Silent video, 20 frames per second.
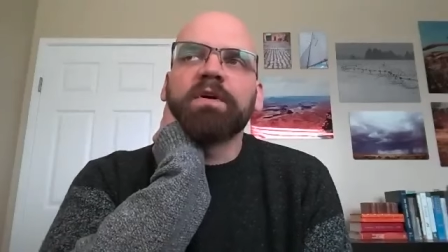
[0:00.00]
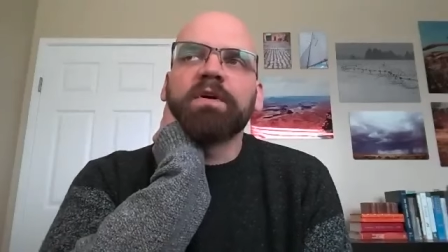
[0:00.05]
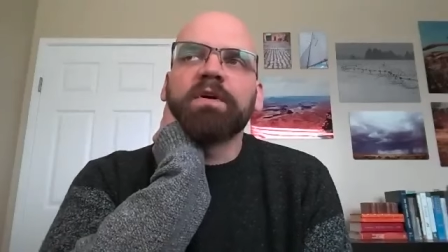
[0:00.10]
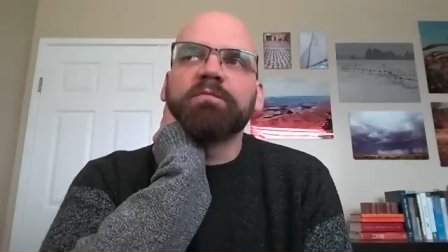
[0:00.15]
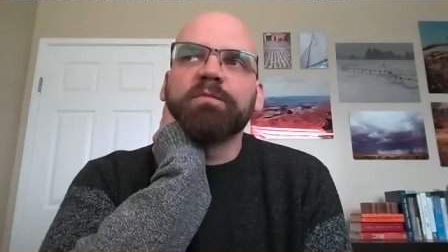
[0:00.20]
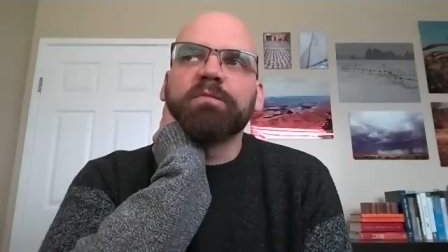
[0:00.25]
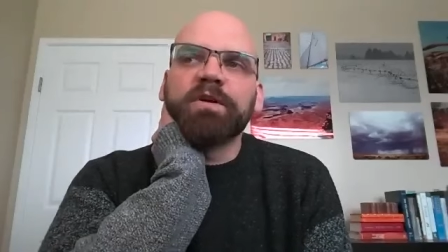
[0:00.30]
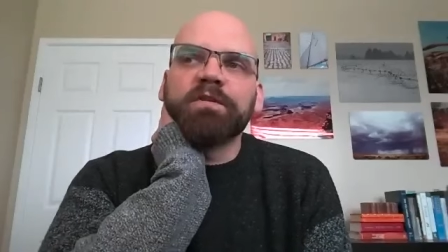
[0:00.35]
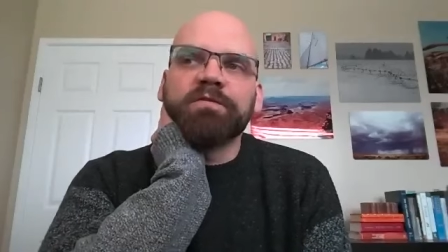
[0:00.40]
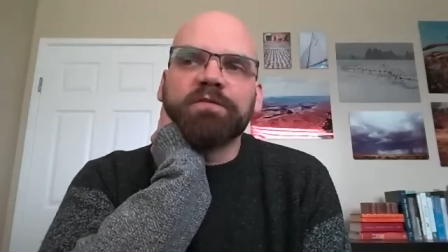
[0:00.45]
my,
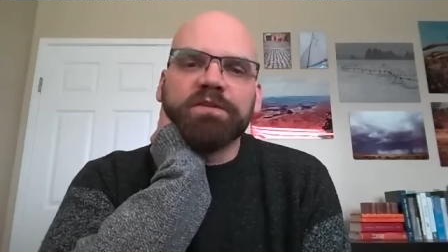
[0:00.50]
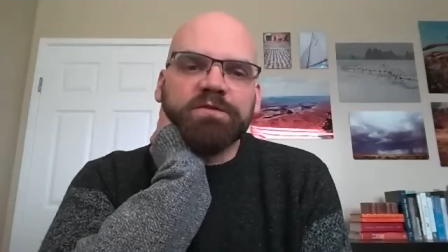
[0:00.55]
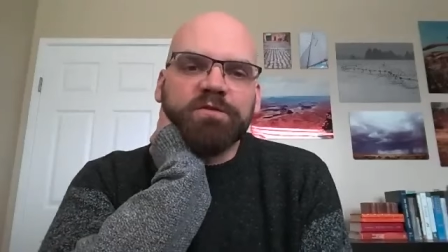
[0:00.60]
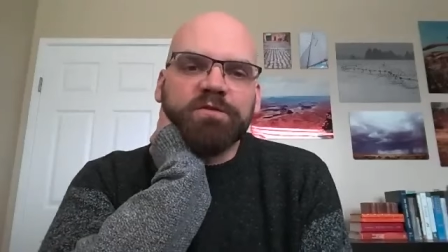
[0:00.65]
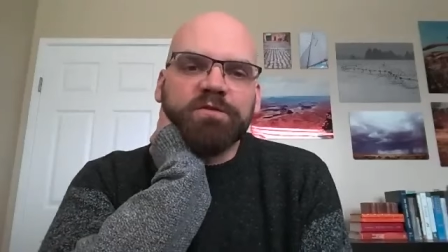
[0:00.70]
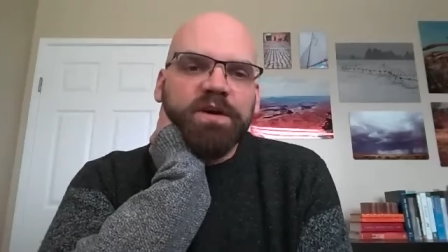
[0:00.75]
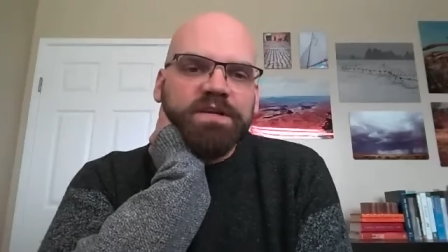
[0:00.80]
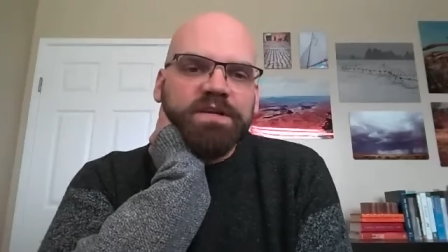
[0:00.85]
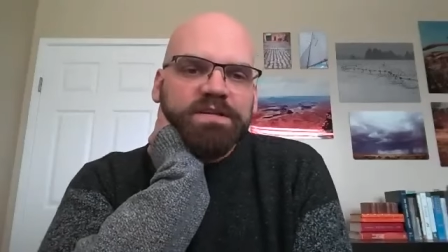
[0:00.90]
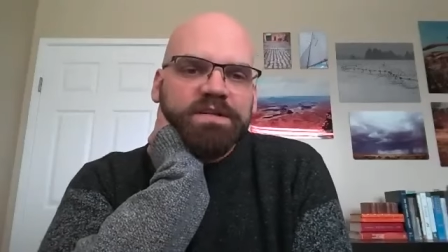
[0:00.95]
my first
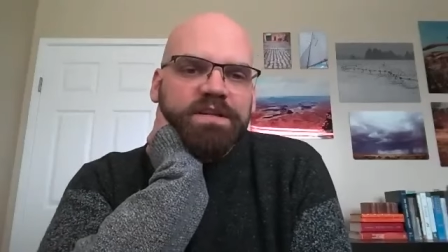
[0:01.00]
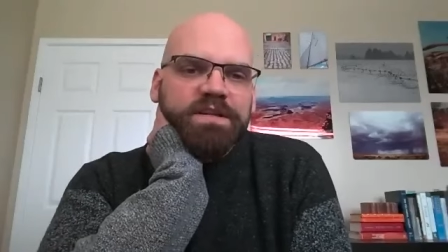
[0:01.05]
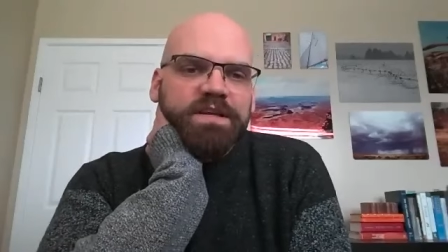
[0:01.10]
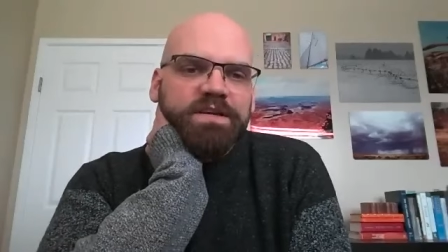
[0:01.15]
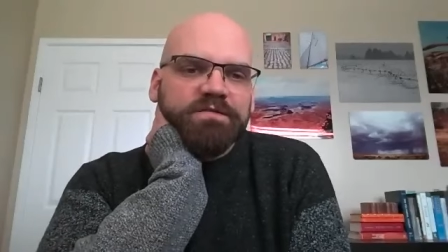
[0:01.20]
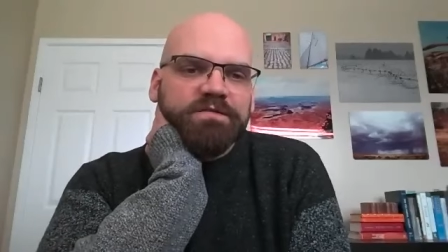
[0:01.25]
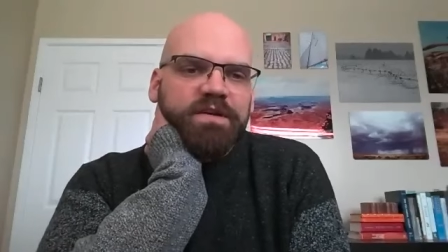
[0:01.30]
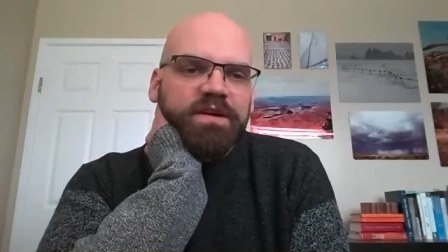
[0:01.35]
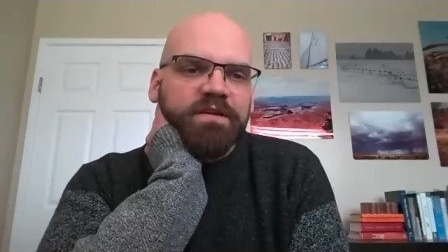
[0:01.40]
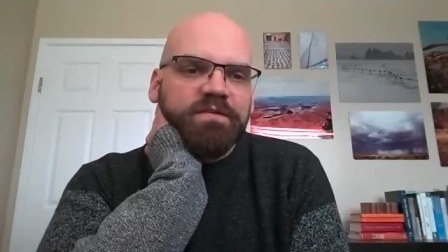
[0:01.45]
question
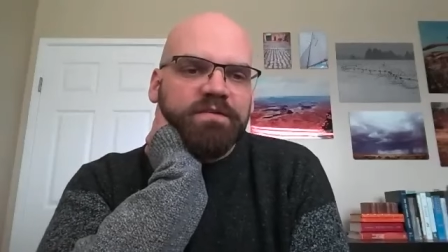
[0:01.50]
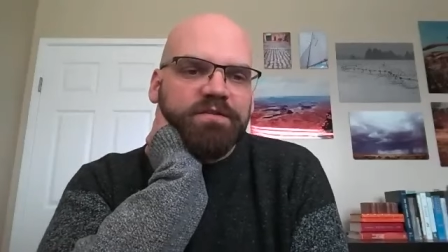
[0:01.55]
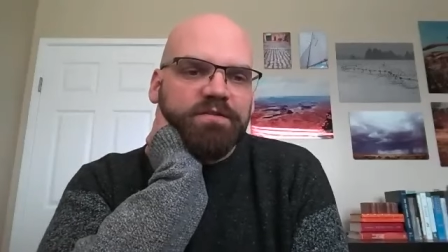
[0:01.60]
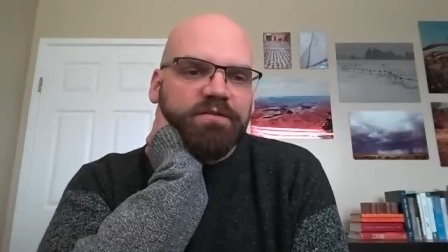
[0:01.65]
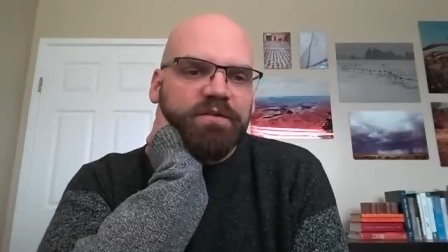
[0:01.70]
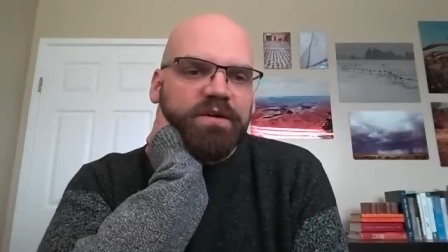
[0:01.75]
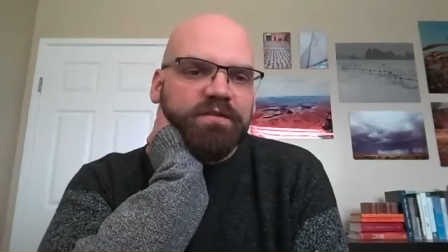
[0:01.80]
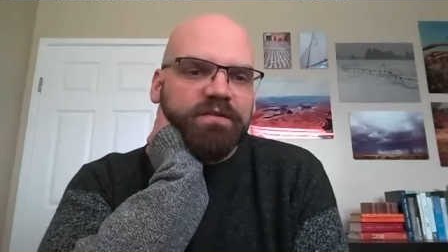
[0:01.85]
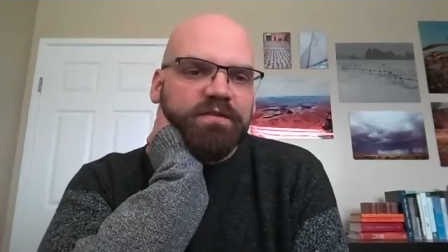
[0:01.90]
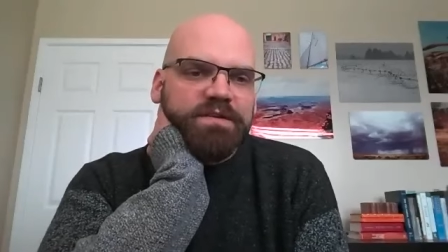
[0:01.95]
have, have
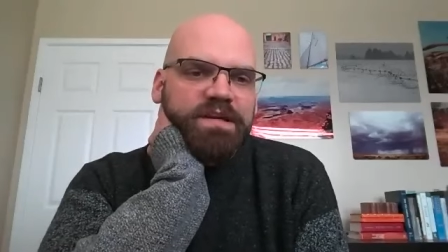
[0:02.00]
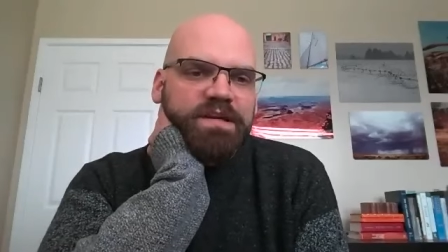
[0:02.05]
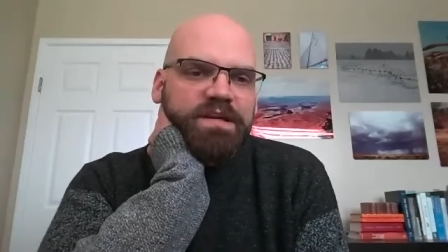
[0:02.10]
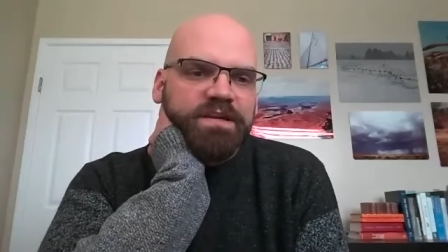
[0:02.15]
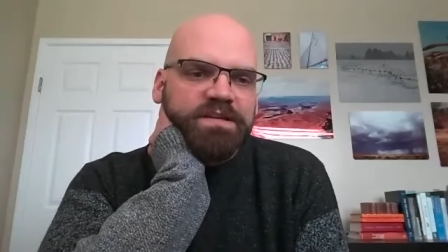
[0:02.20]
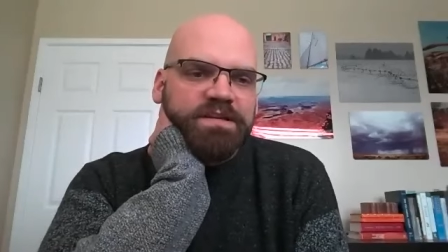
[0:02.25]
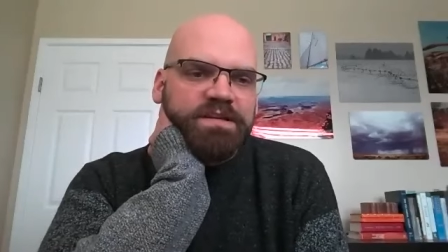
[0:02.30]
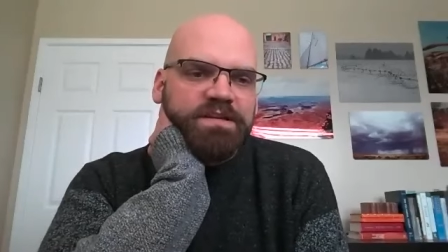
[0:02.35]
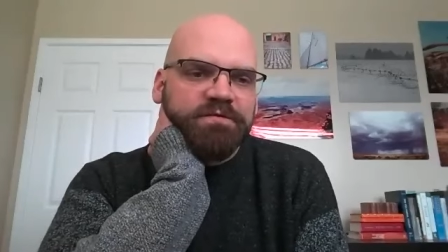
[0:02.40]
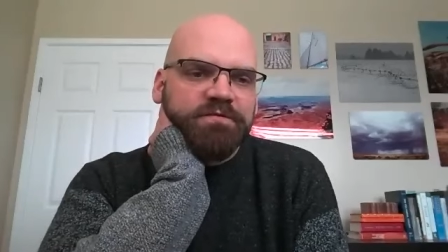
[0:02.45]
you ever done
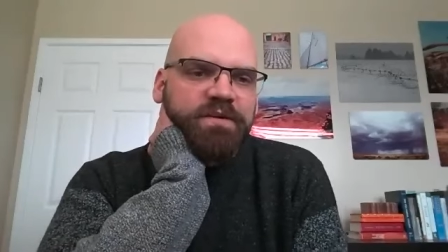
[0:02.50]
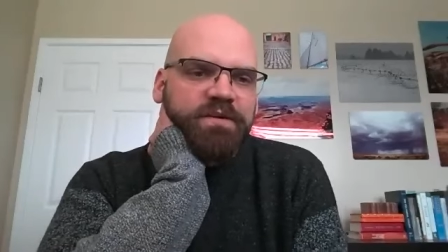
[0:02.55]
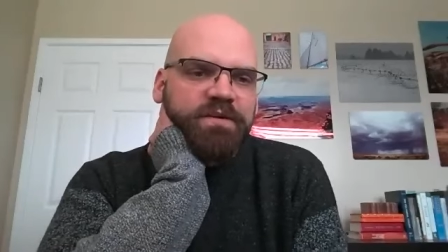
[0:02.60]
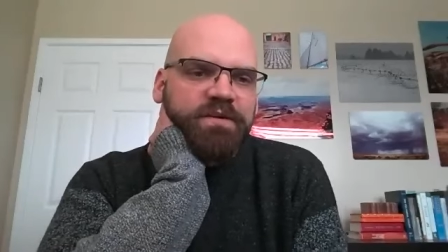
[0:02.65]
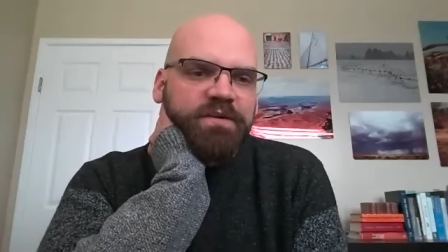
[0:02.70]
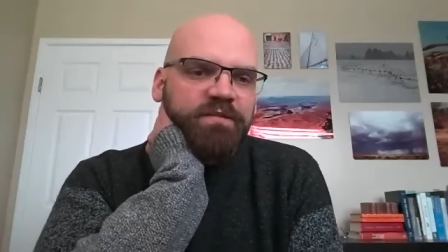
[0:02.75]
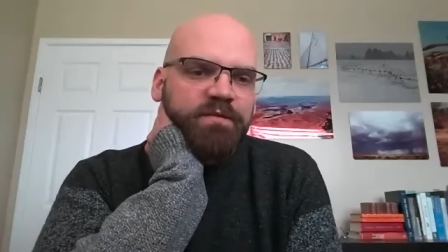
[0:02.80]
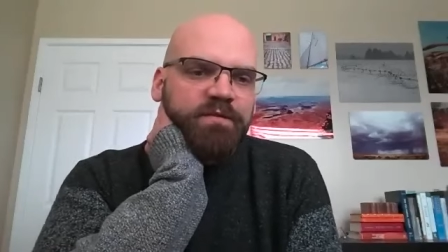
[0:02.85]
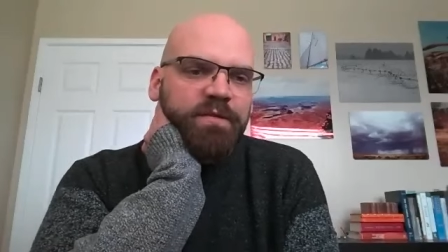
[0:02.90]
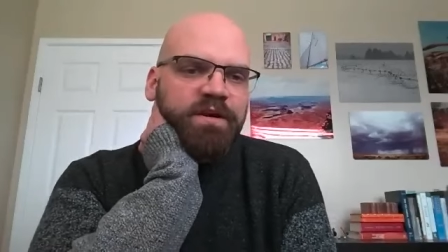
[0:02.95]
this in front
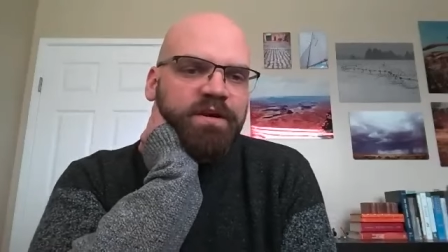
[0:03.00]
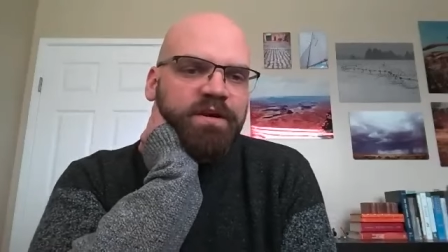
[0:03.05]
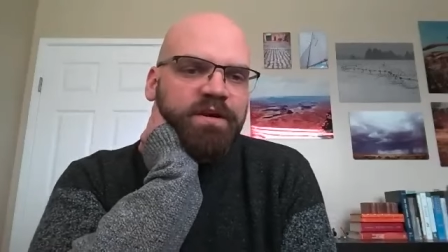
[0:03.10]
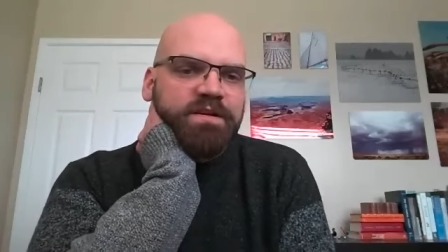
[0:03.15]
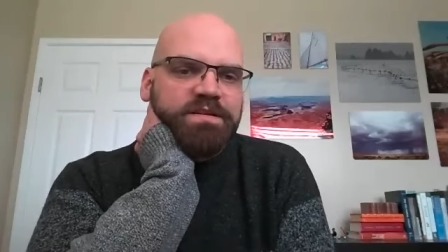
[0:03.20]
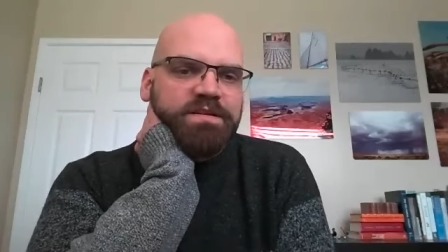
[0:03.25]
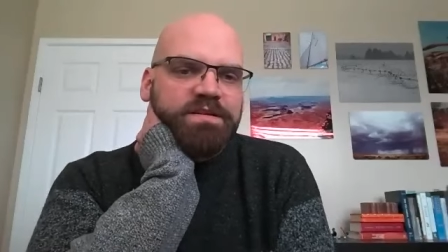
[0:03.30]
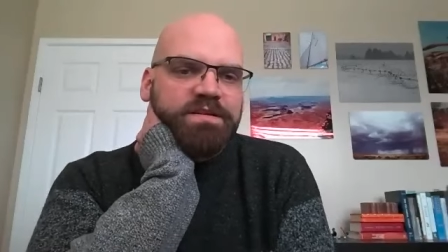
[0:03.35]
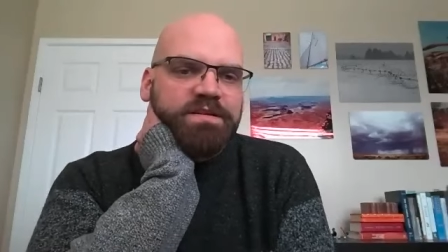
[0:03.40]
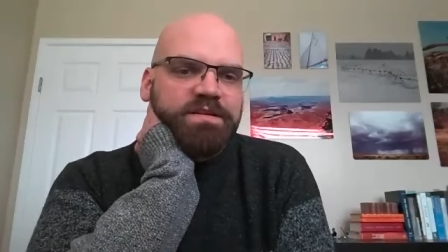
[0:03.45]
of a marriage